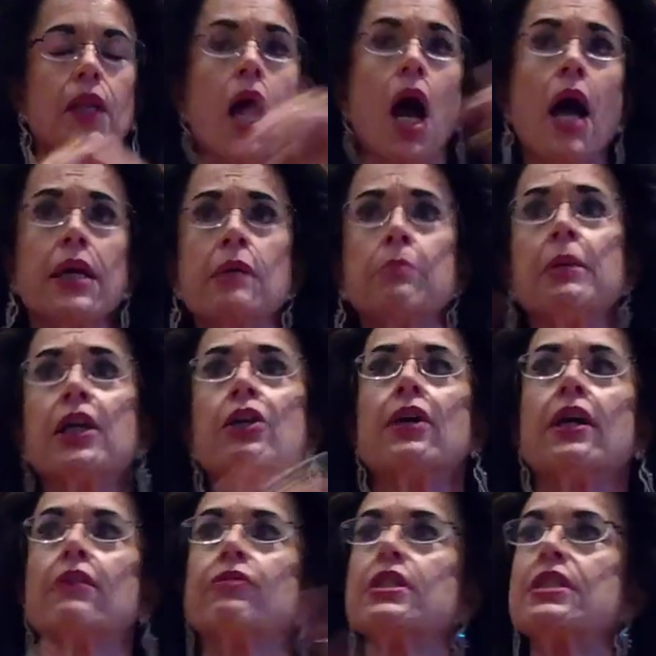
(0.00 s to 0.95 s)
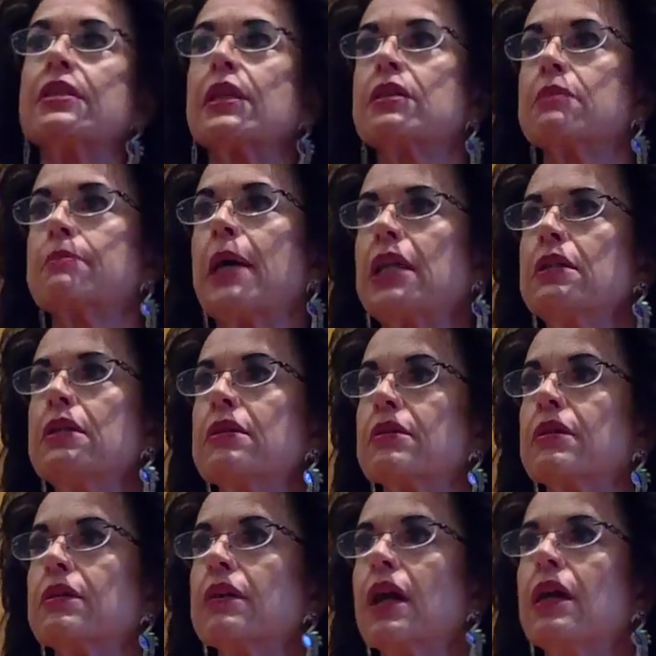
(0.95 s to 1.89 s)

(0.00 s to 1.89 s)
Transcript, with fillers: I am here every 6 months.